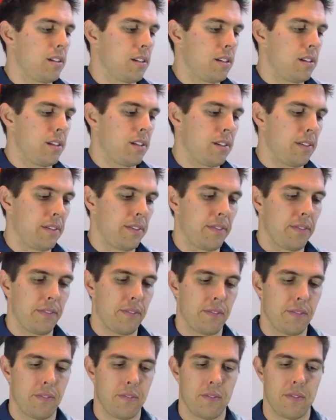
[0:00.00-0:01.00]

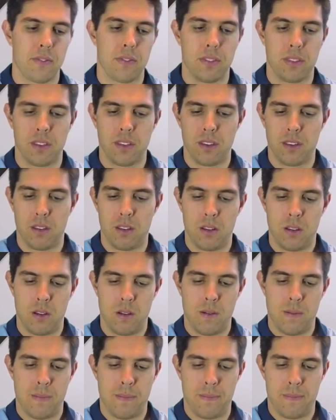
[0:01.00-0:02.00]

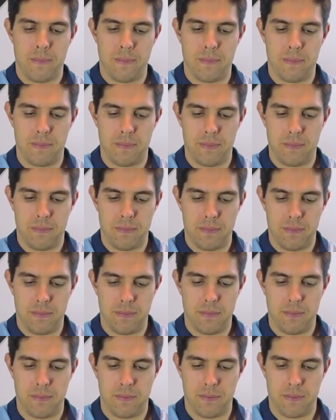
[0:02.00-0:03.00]

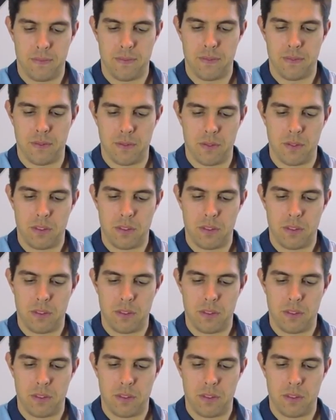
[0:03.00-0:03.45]
Nobody speaks.